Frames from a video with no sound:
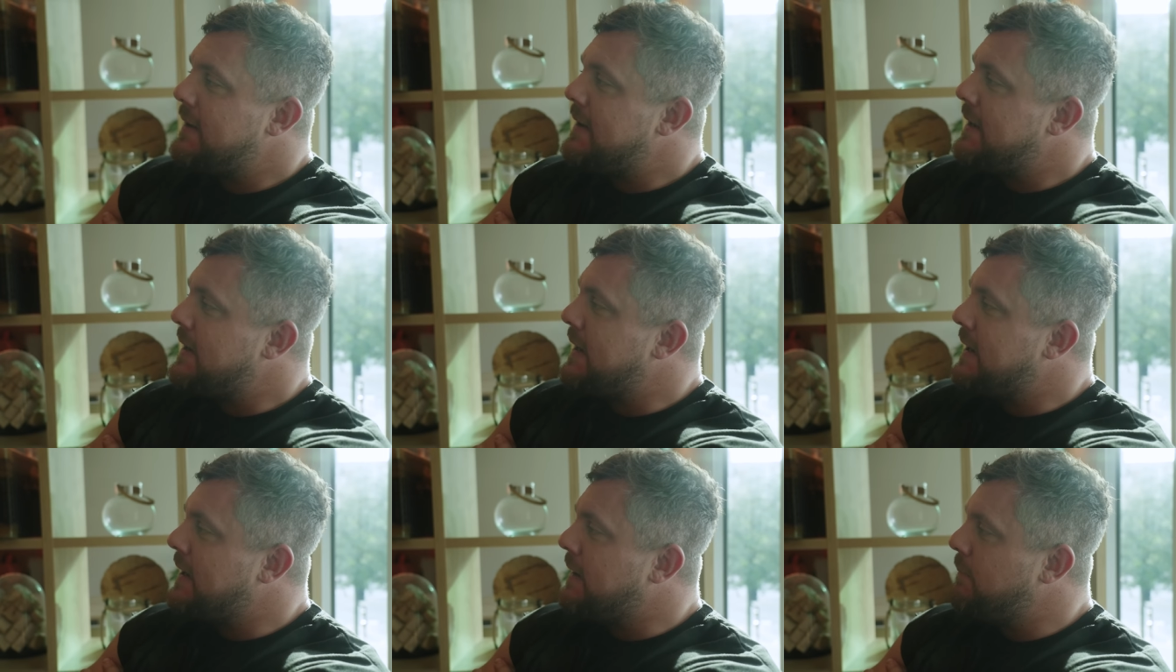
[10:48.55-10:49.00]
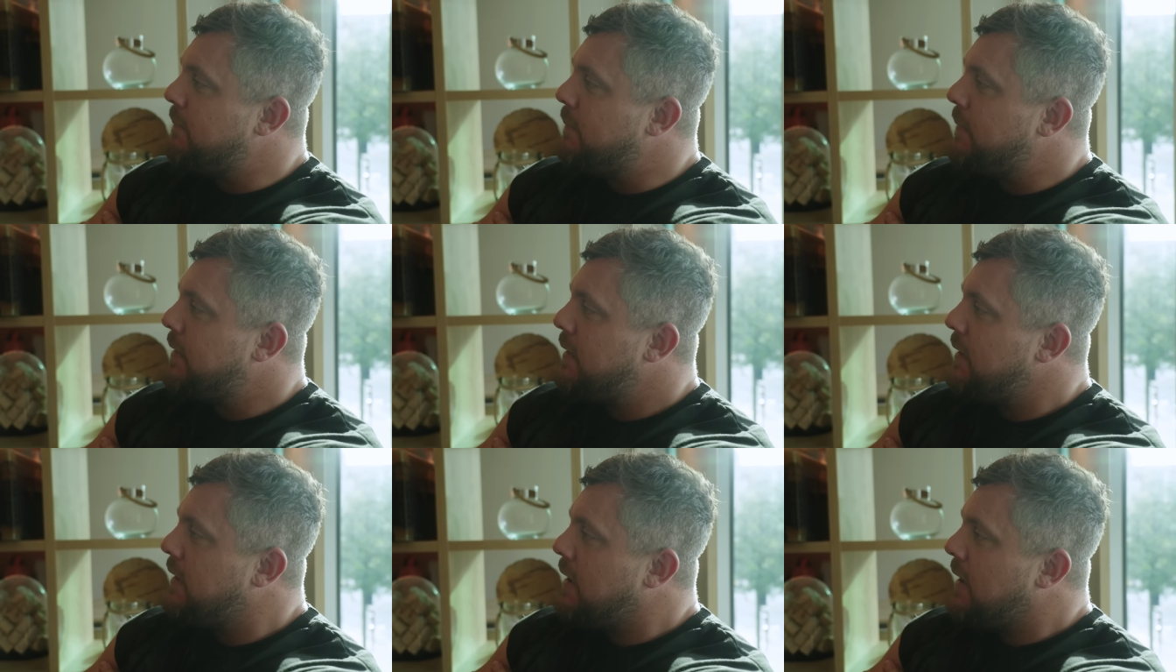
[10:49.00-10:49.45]
Um,
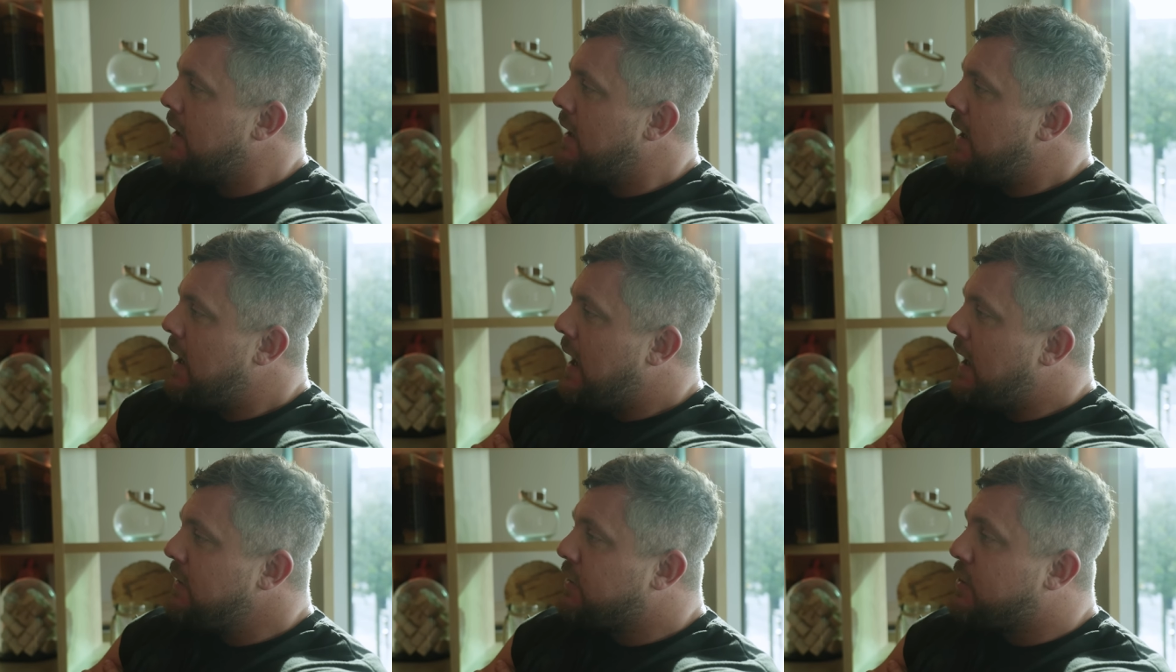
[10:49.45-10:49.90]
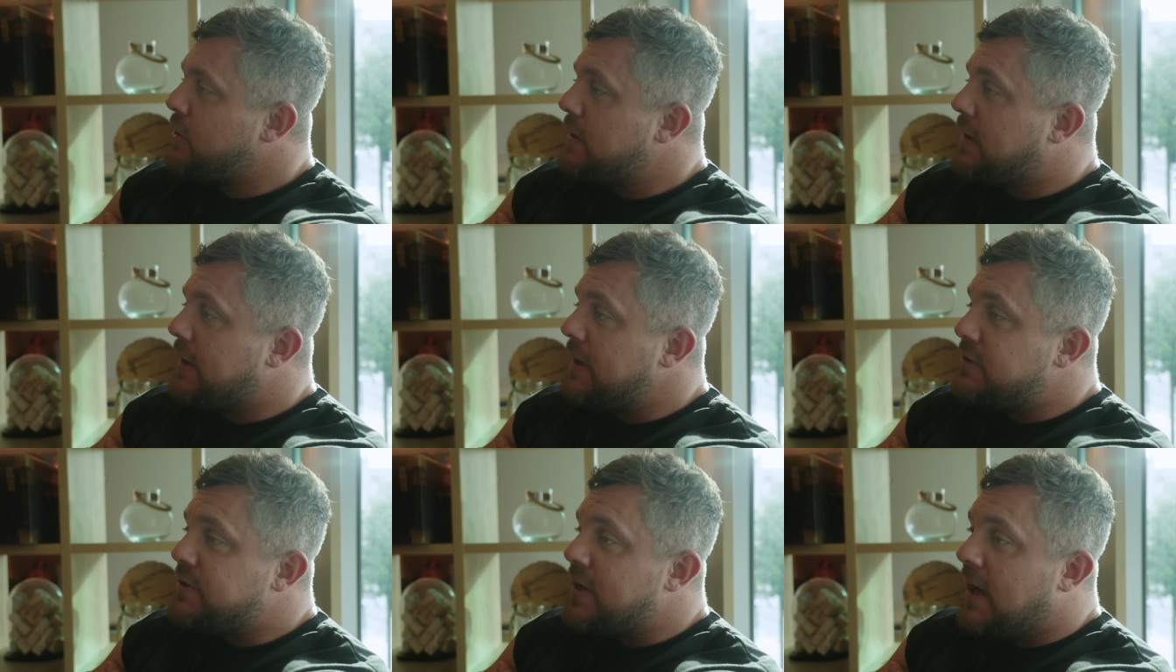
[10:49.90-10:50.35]
and good
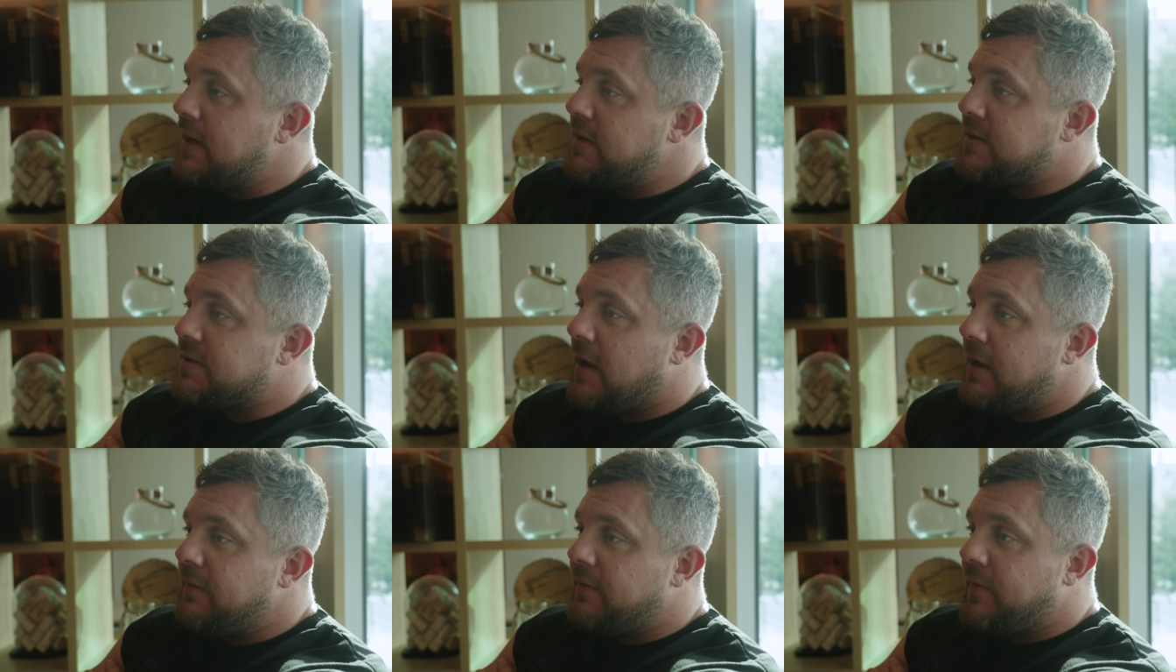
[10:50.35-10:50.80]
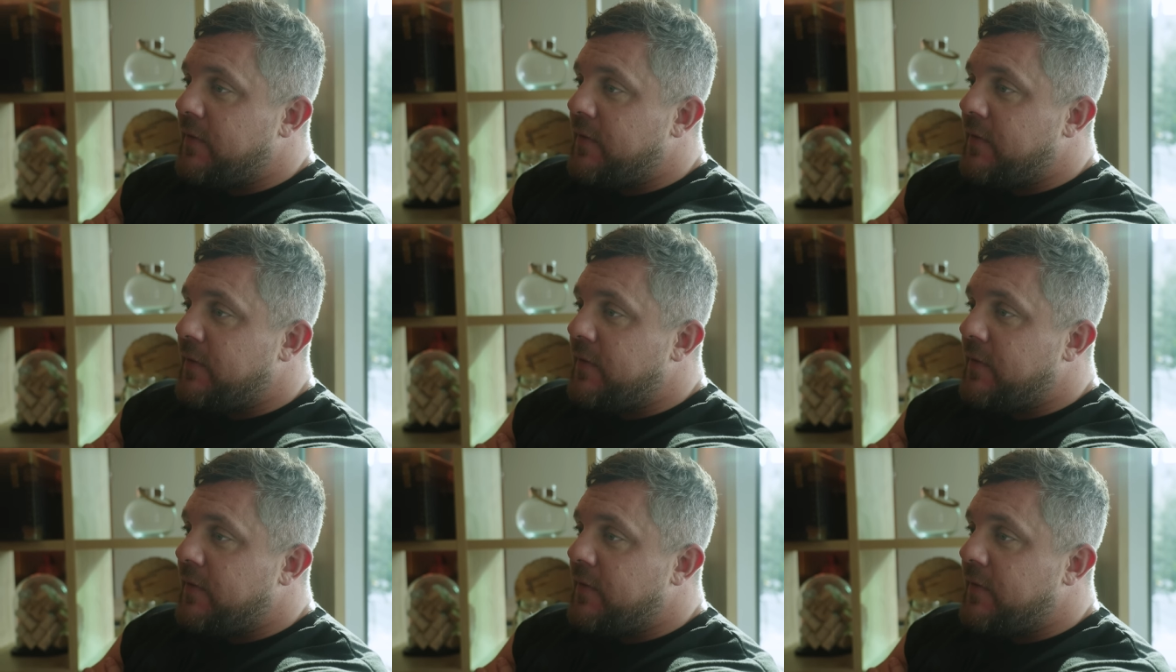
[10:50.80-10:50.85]
that Giants Live